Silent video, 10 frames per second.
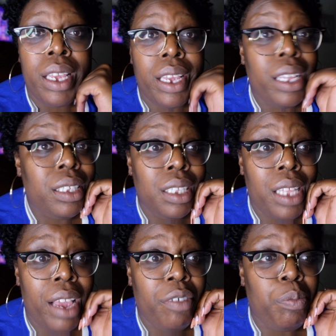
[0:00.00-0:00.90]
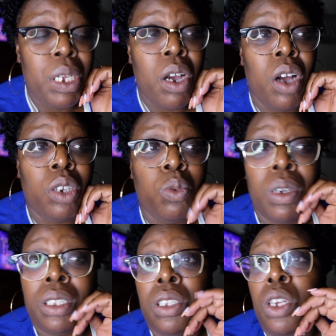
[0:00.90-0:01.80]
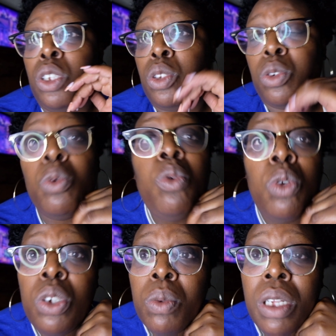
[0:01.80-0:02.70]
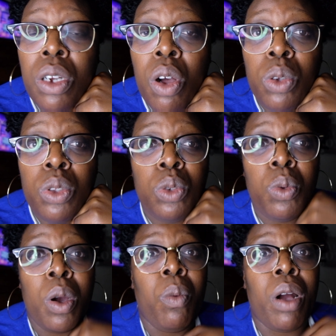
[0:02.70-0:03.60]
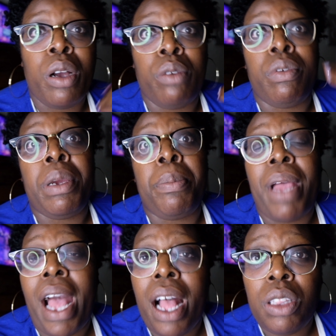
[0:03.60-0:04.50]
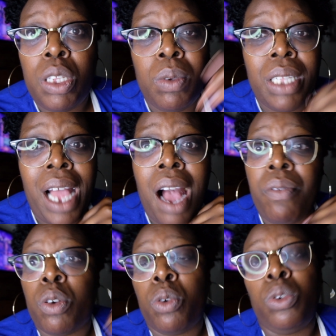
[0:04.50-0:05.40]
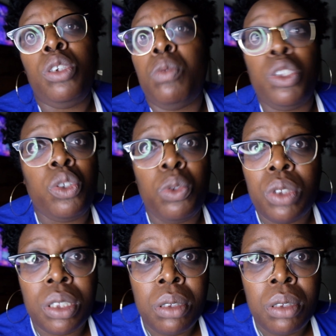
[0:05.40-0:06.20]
in your life, beyond what school you will go to or what career path you will have or who you will choose,